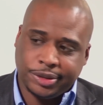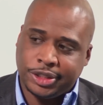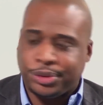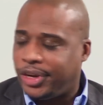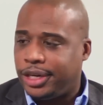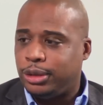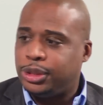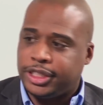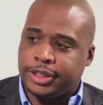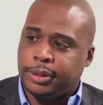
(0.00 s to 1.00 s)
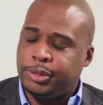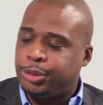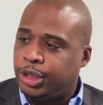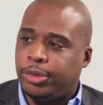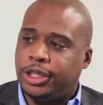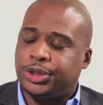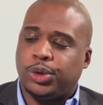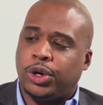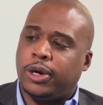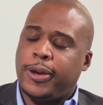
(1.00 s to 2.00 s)
So just creating new systems pretty much
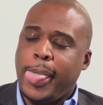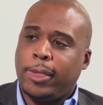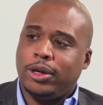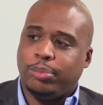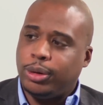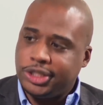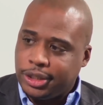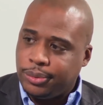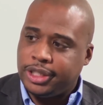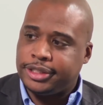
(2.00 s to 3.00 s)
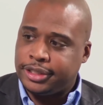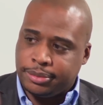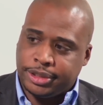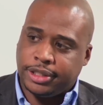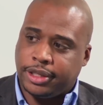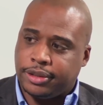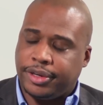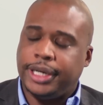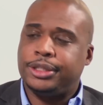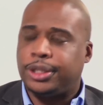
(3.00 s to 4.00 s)
or merging one system to another,
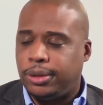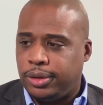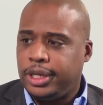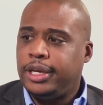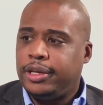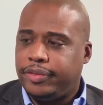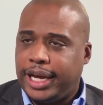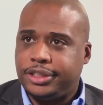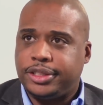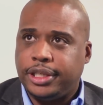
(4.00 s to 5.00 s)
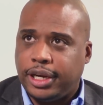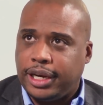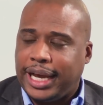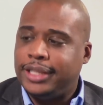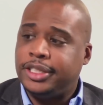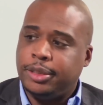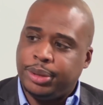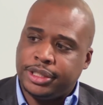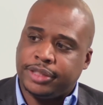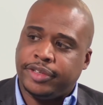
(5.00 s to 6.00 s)
right? So that's the IT
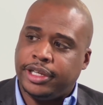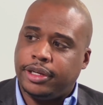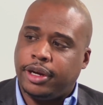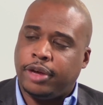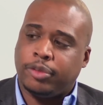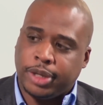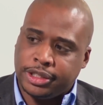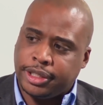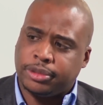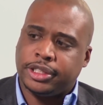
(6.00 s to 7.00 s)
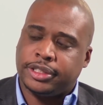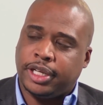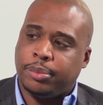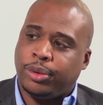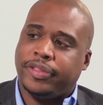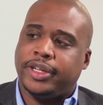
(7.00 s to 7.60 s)
piece of it from a consulting standpoint.